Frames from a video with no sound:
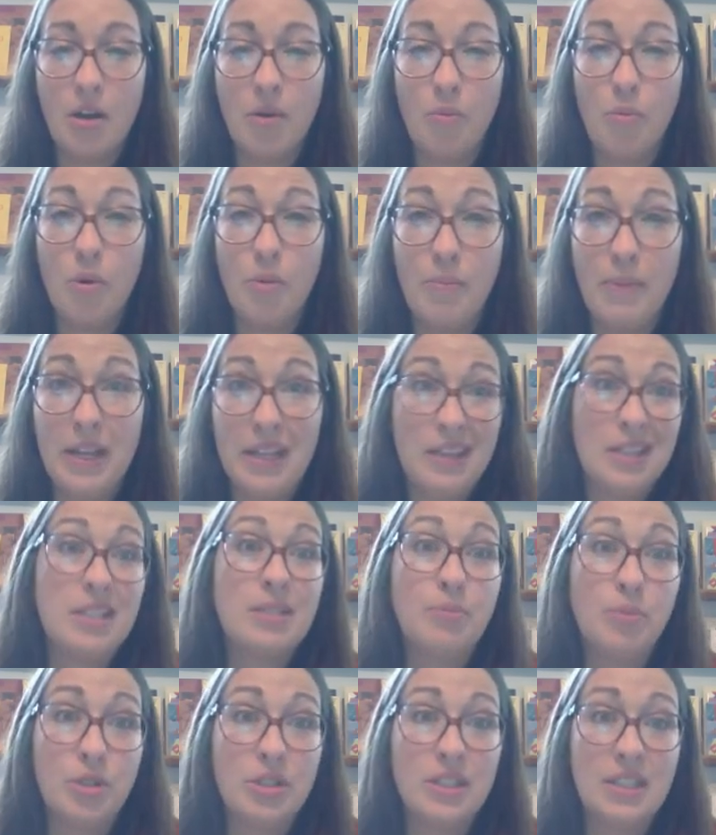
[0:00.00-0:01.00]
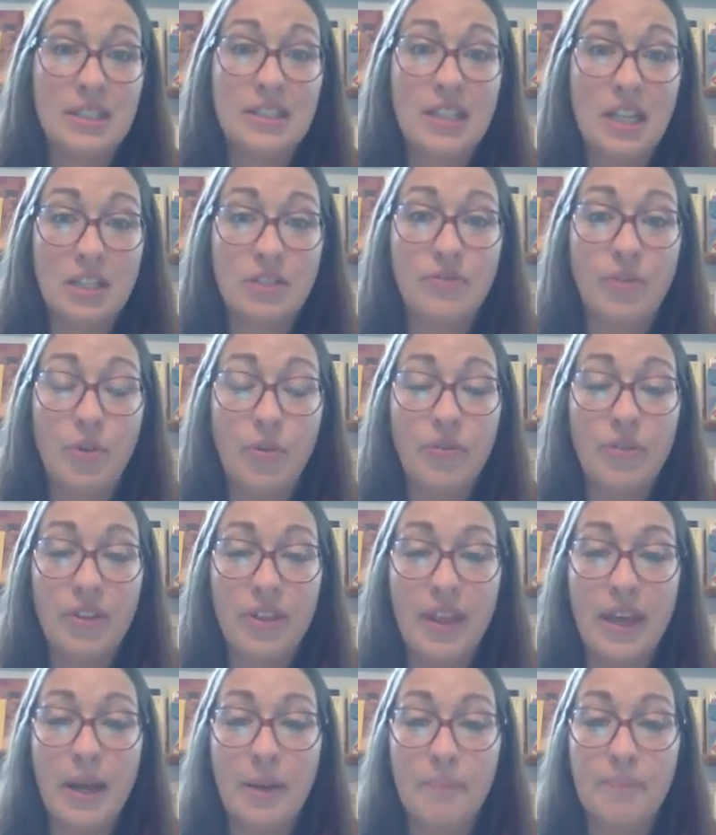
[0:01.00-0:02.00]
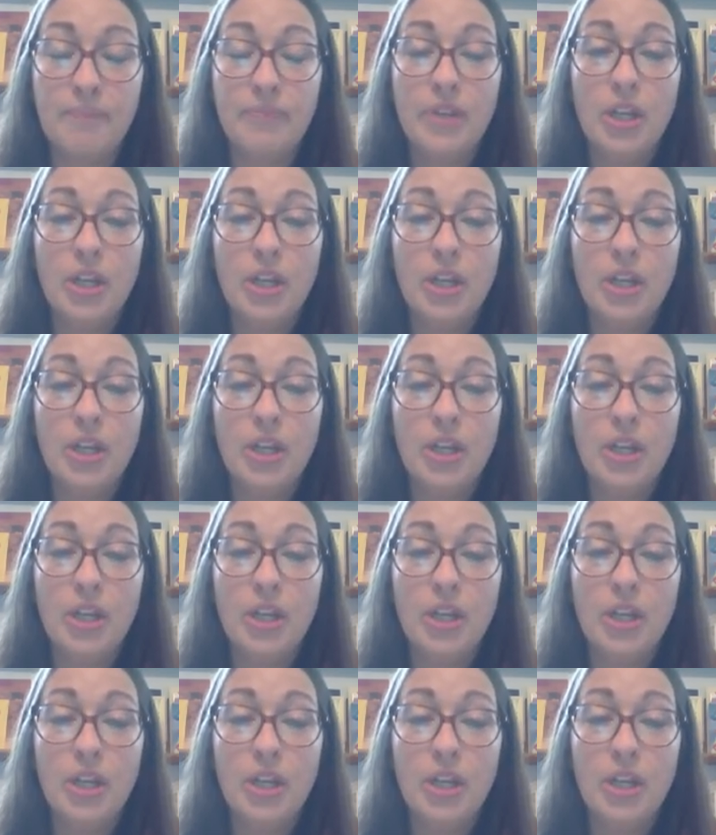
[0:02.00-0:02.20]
will make this more successful for them.